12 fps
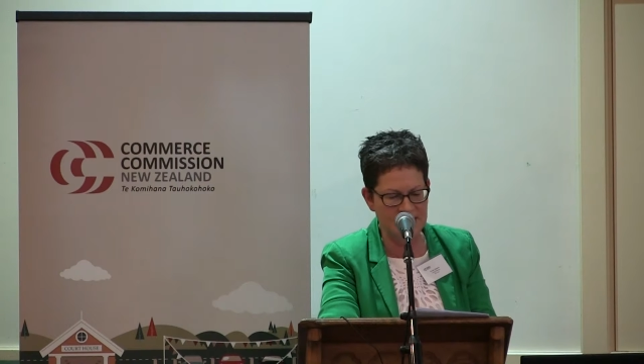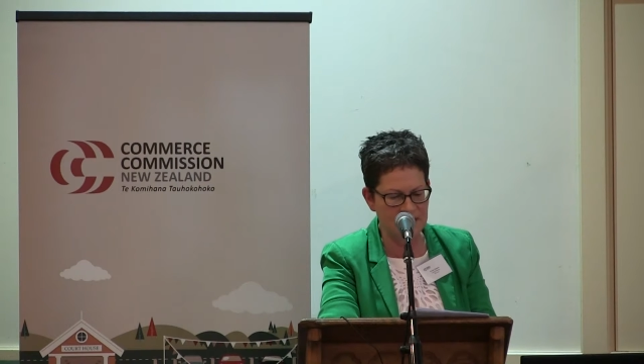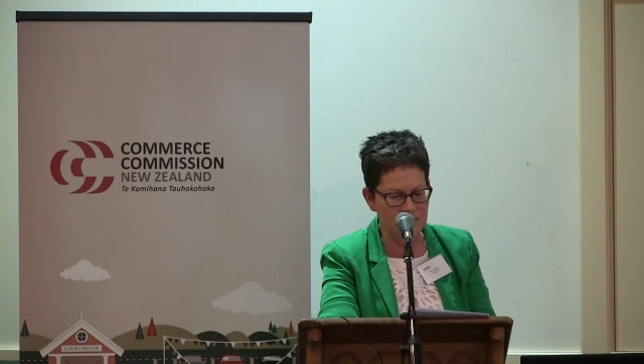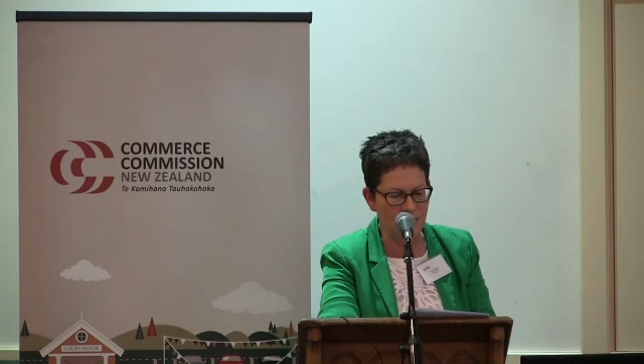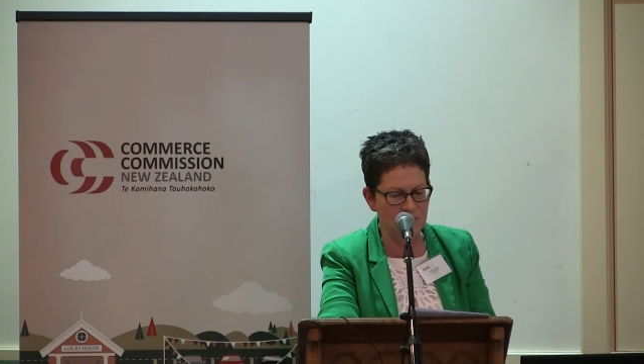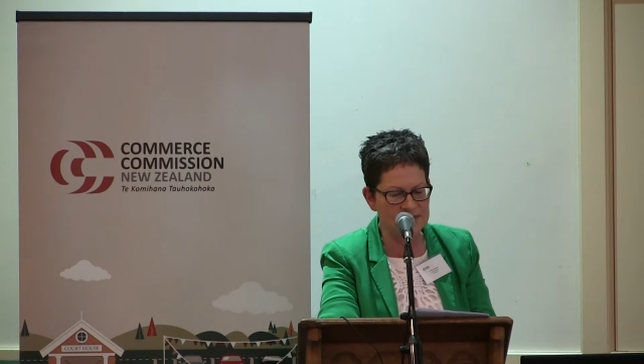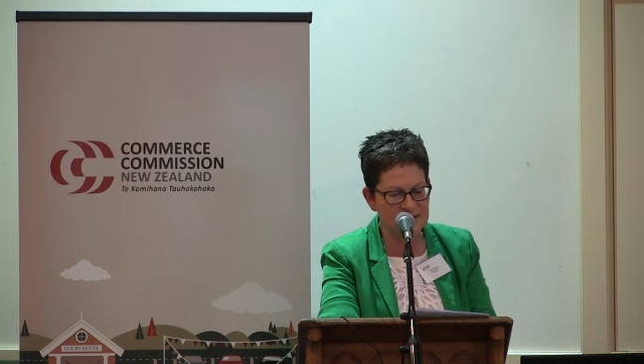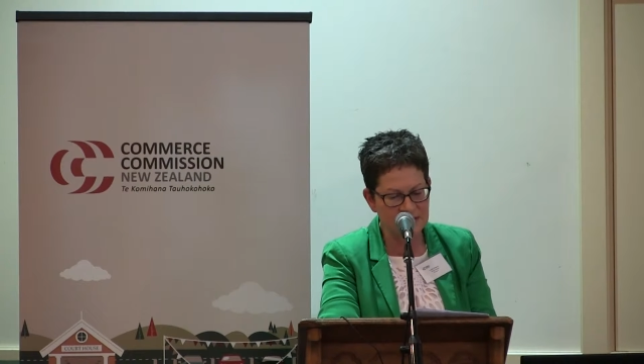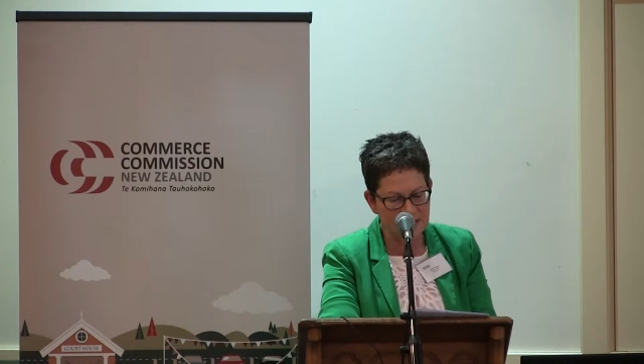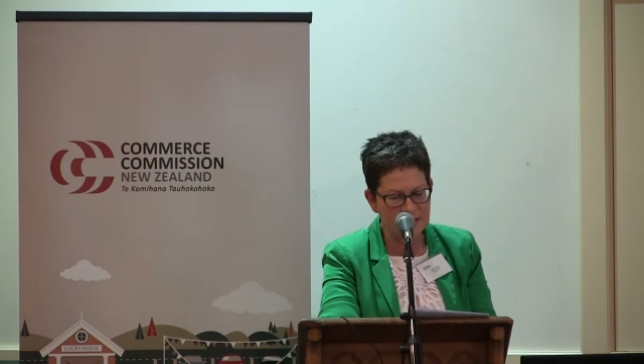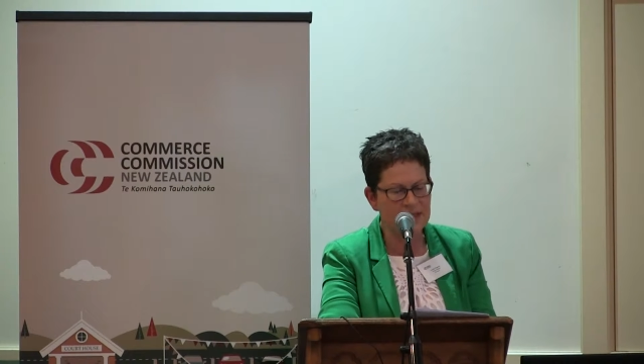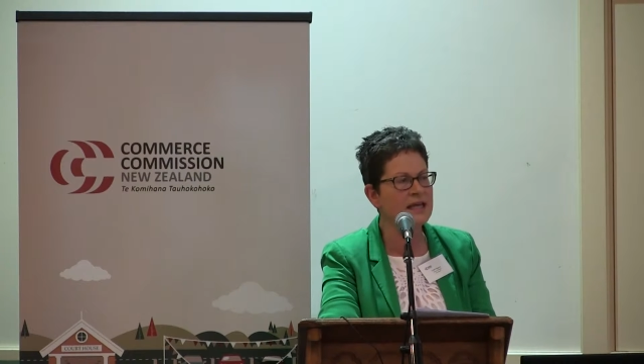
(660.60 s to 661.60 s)
reasonable
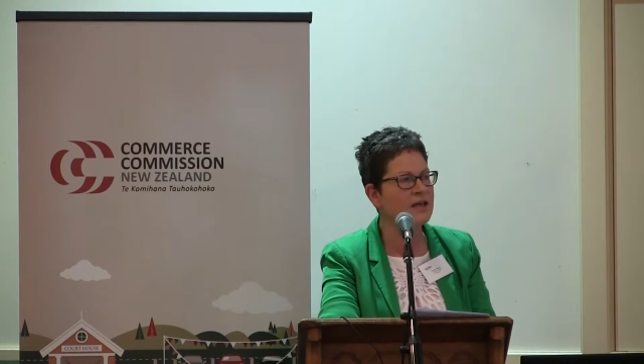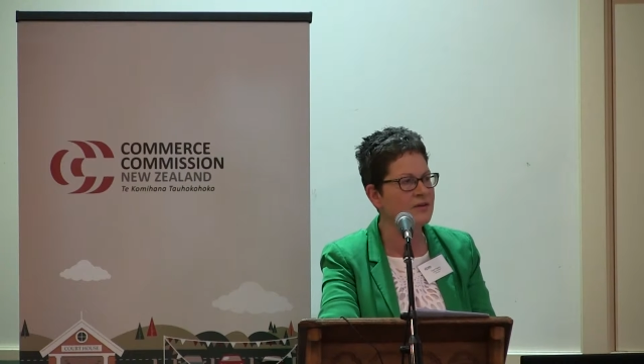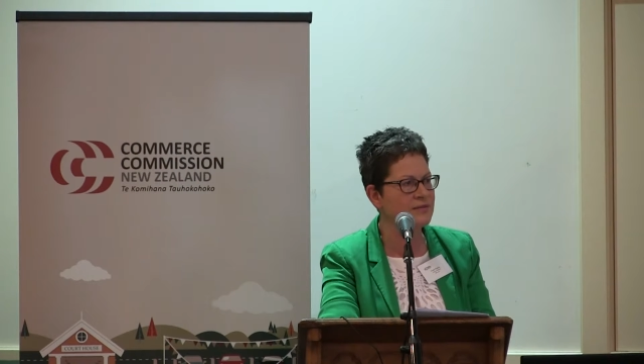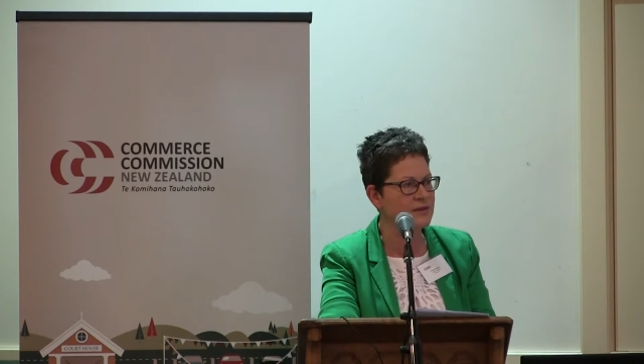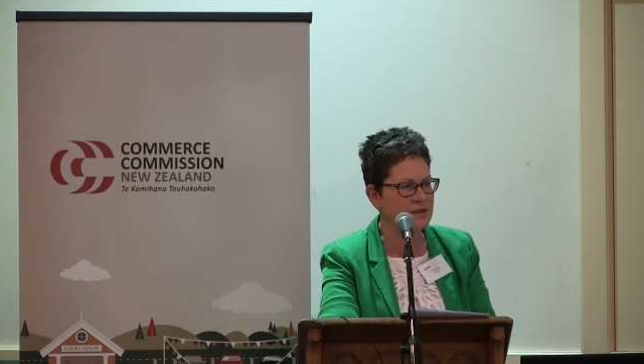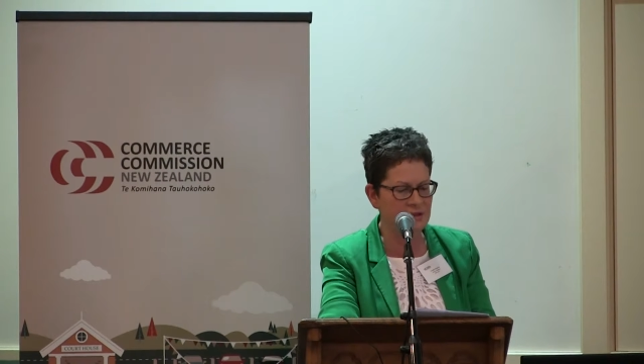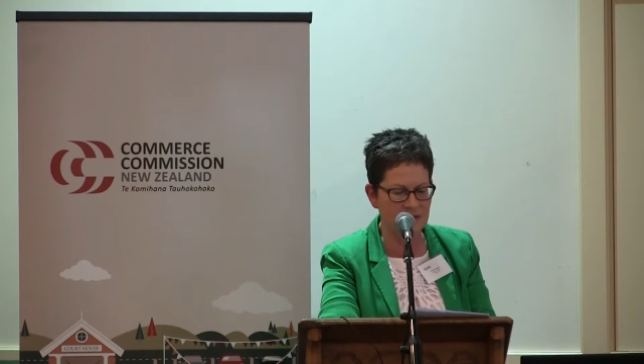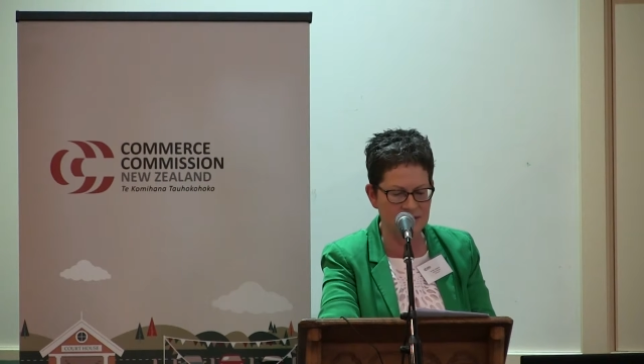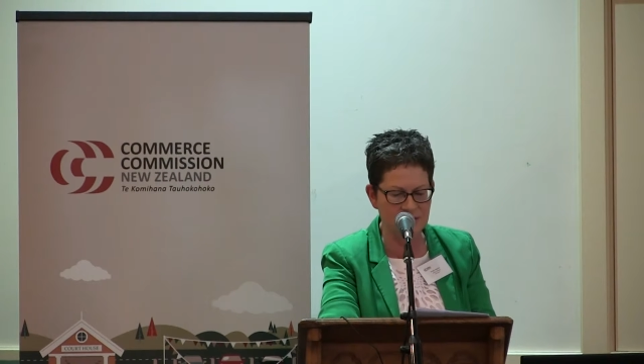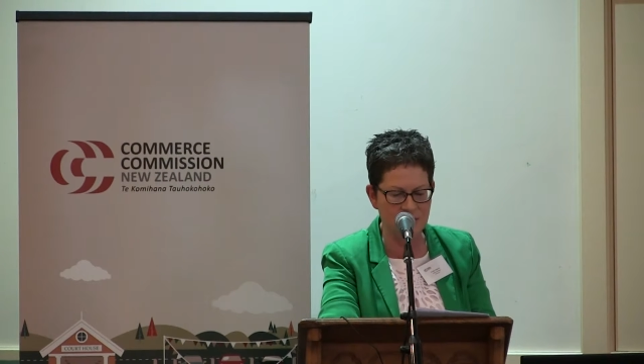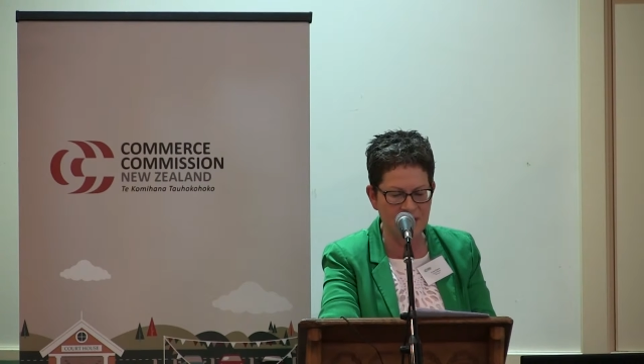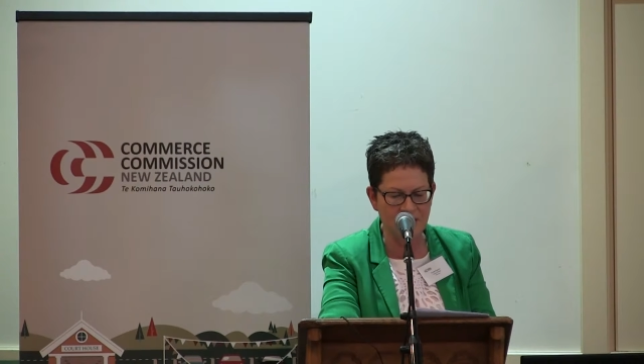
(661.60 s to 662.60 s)
skill and care in the
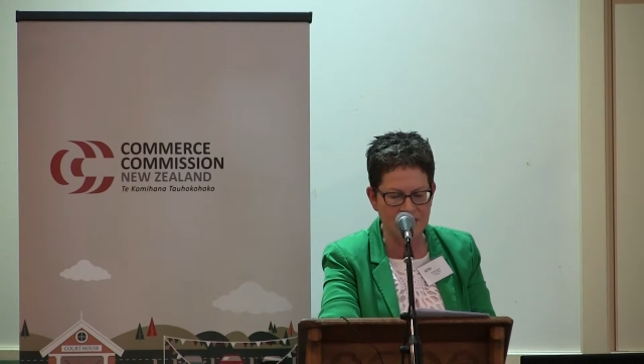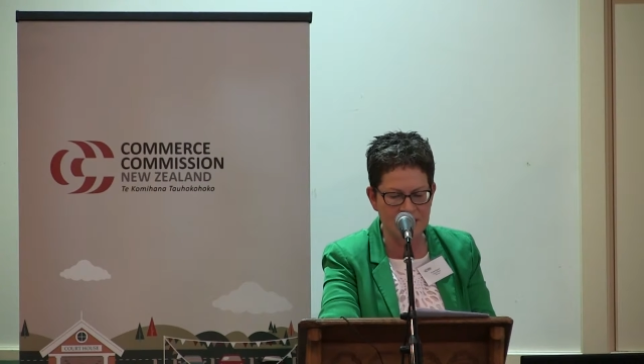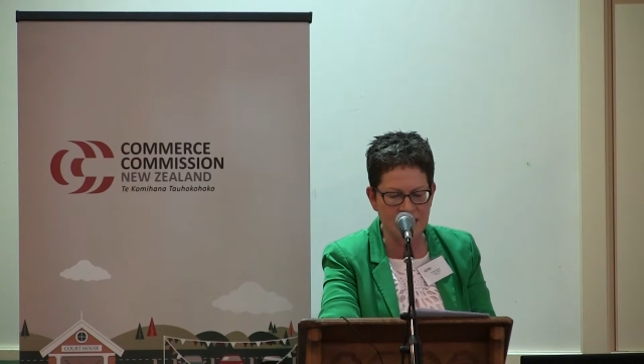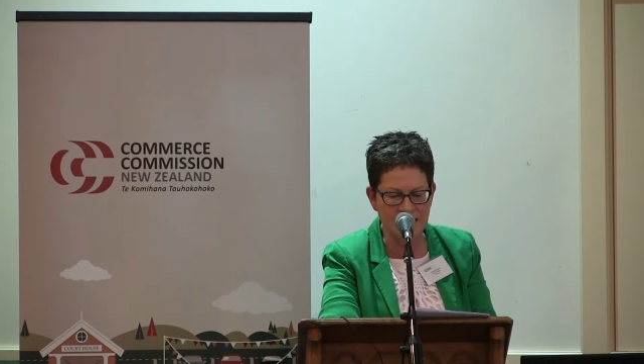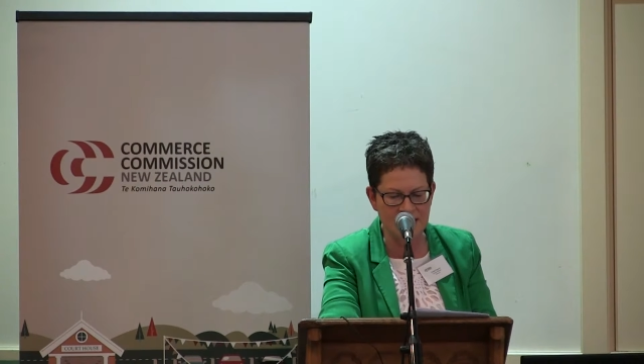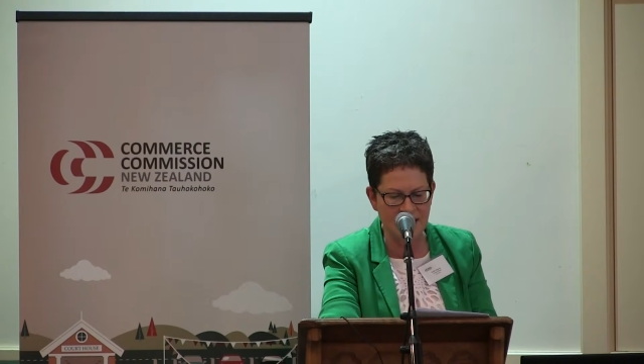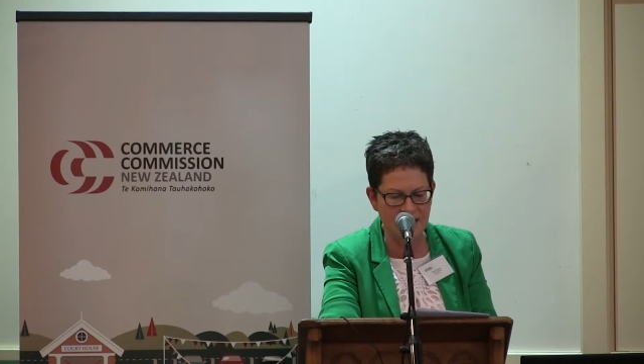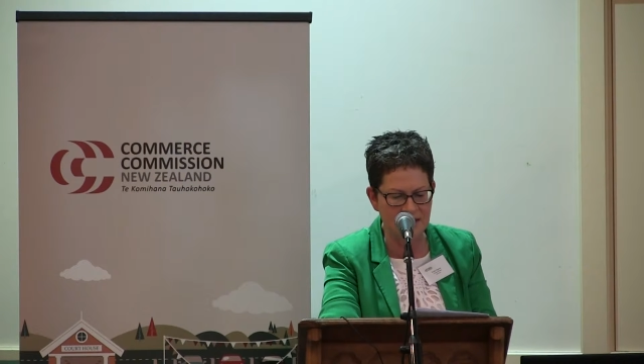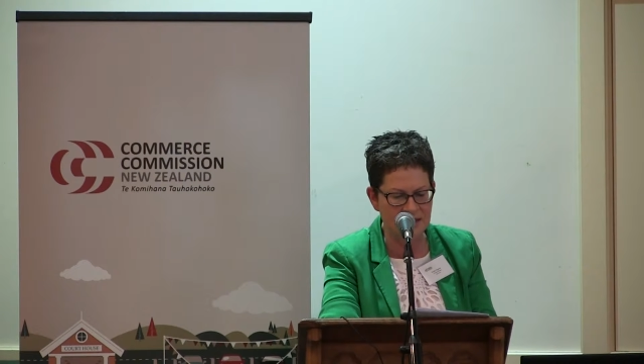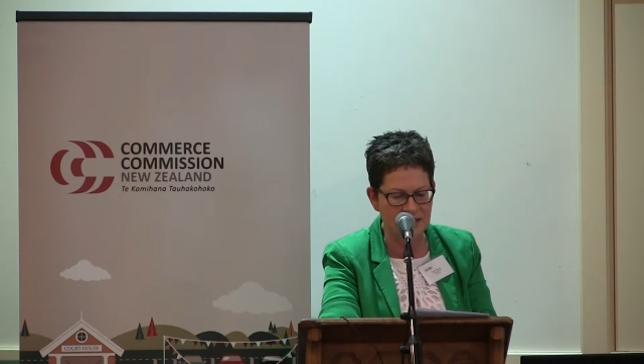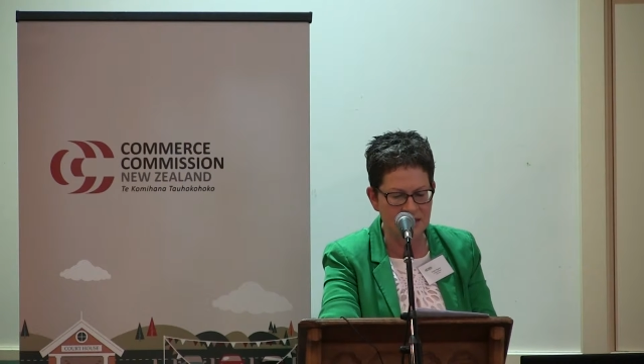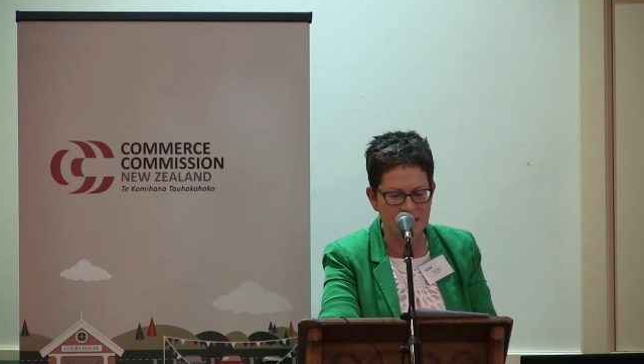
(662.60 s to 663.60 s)
Consumer Guarantees
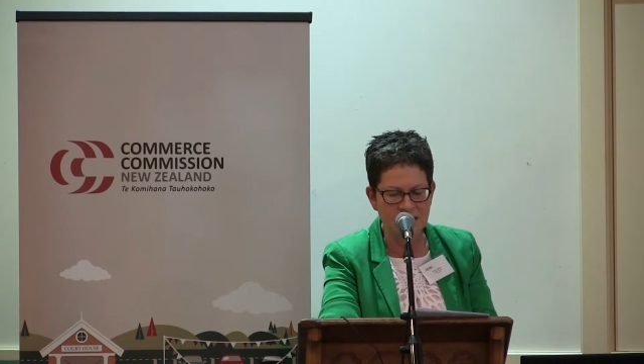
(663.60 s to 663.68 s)
Act.